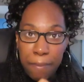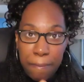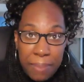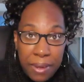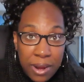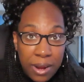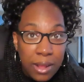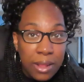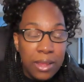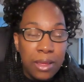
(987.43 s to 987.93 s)

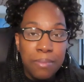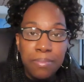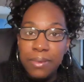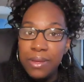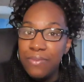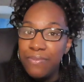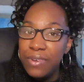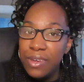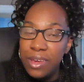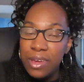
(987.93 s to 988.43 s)
put a clip
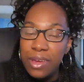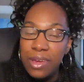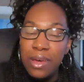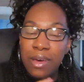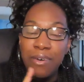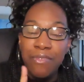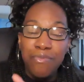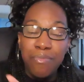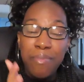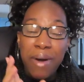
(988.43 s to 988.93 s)

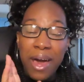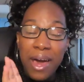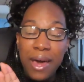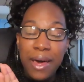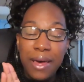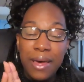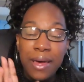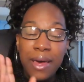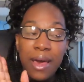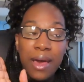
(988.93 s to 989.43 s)
of
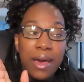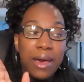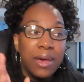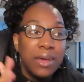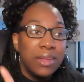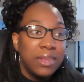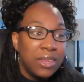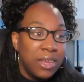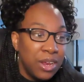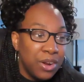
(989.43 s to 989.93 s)
my
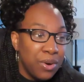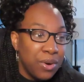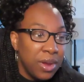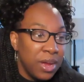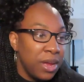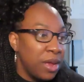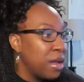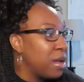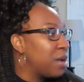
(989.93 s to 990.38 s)
dinner in